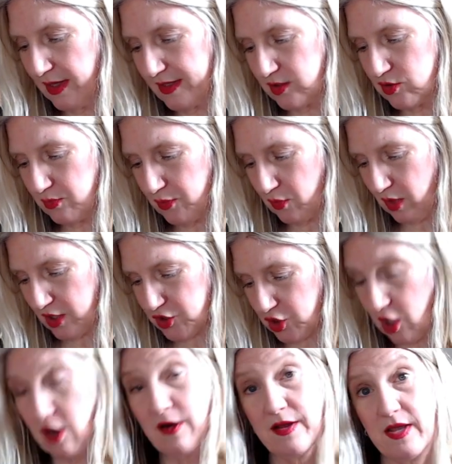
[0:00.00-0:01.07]
superwash
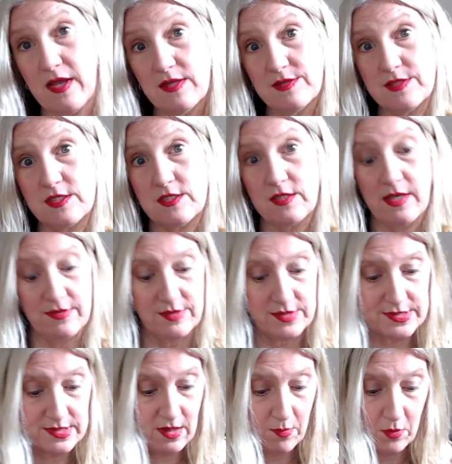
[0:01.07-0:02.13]
cardigans in the
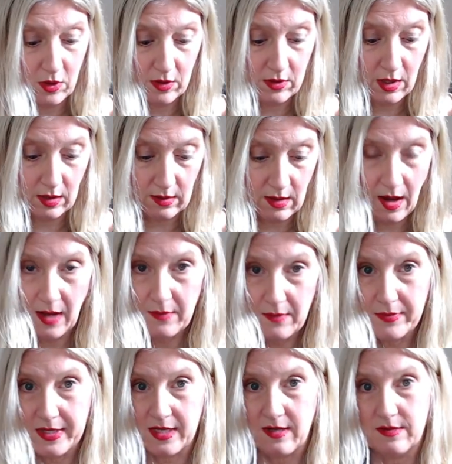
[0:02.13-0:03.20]
summer a lot
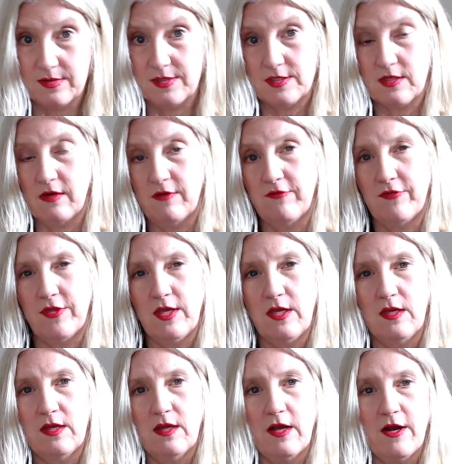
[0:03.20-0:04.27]
because of
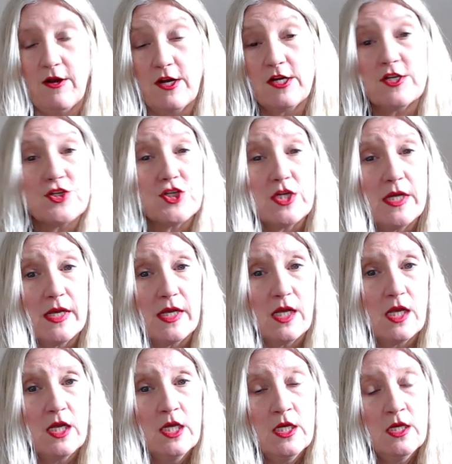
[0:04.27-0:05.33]
the air conditioning
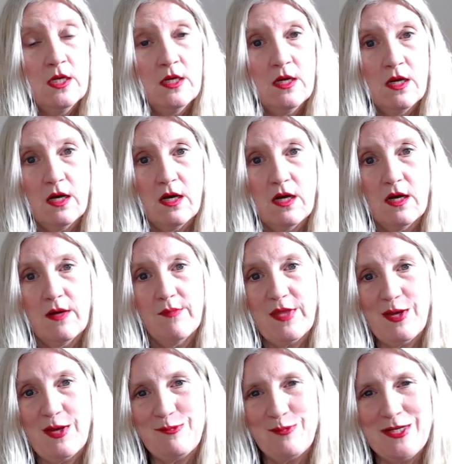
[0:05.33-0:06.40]
um,
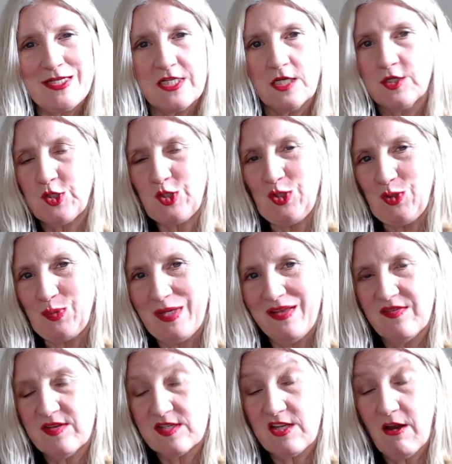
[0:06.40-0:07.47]
that we tend to do
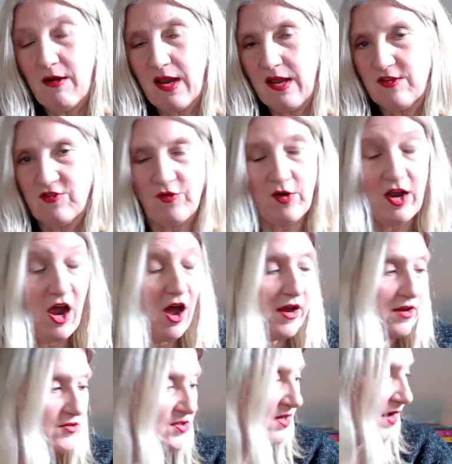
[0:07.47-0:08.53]
in this area. It's very hot
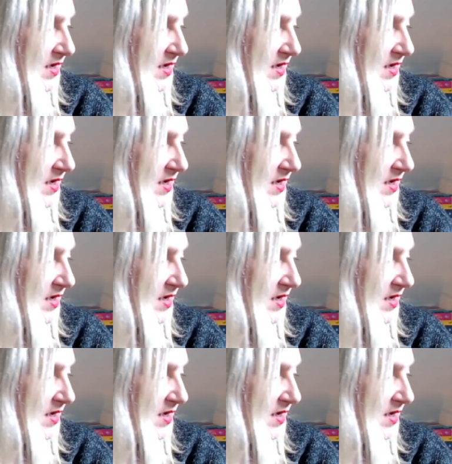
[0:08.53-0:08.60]
outside,